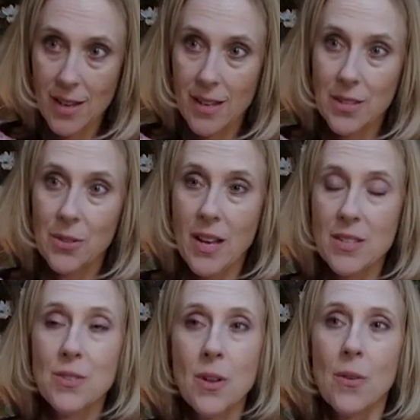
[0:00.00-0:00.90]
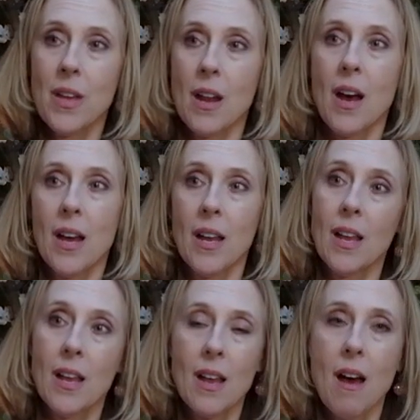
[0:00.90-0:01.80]
you guys know that
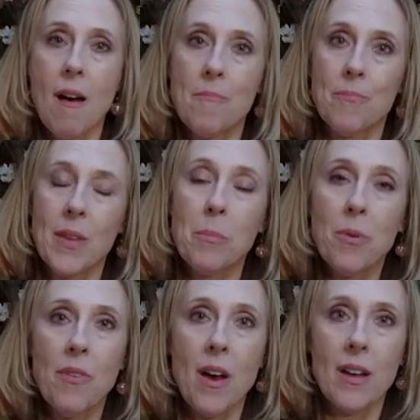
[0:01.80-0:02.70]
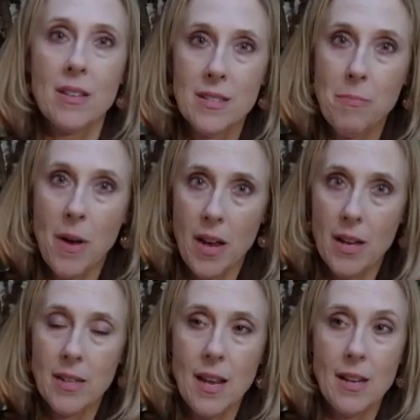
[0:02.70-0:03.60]
I improvised
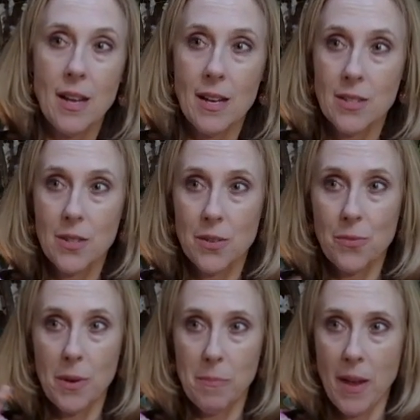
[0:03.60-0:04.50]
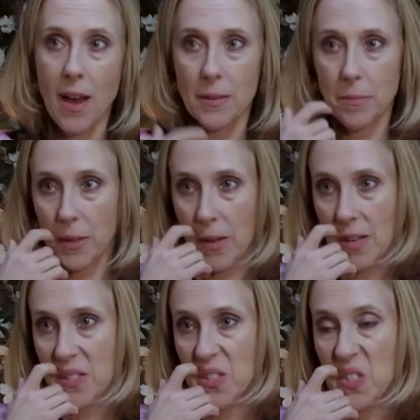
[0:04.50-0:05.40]
mine and had to rip back
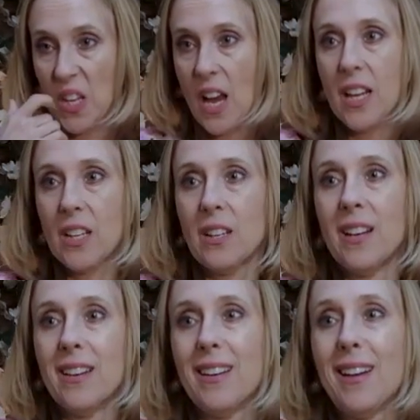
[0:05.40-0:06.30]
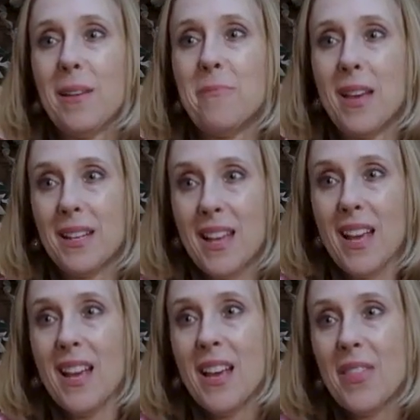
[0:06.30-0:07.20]
because I made
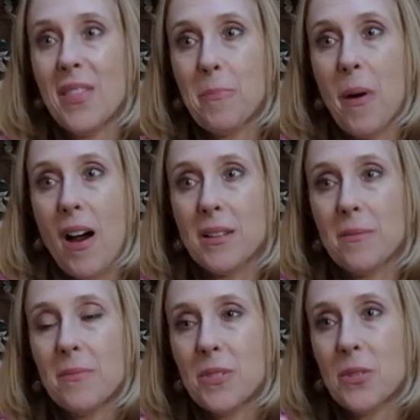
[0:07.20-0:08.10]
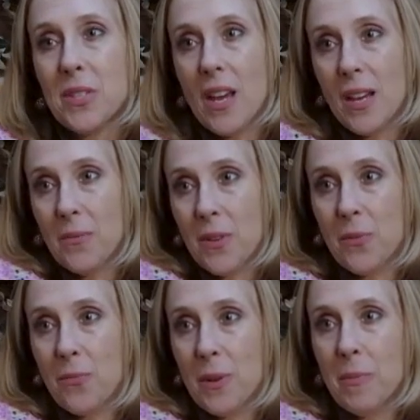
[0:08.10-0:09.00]
the bottom too tight with
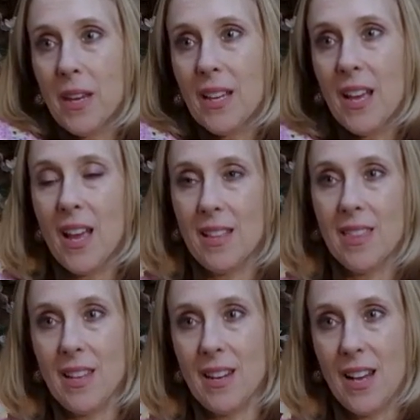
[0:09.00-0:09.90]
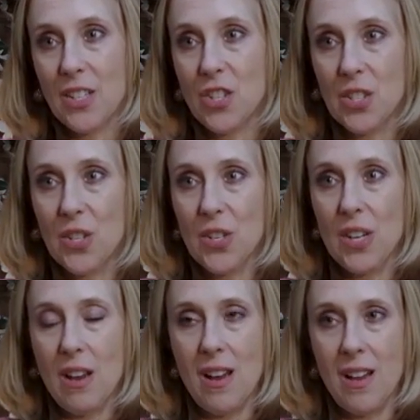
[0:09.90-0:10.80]
the ribbing, and then I just could
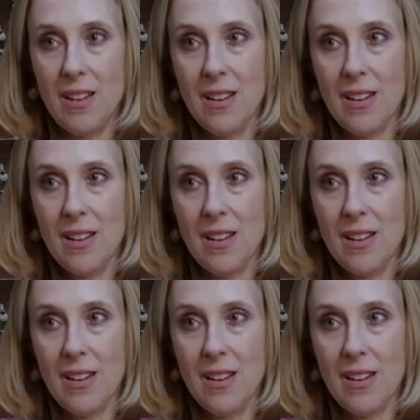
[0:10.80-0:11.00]
not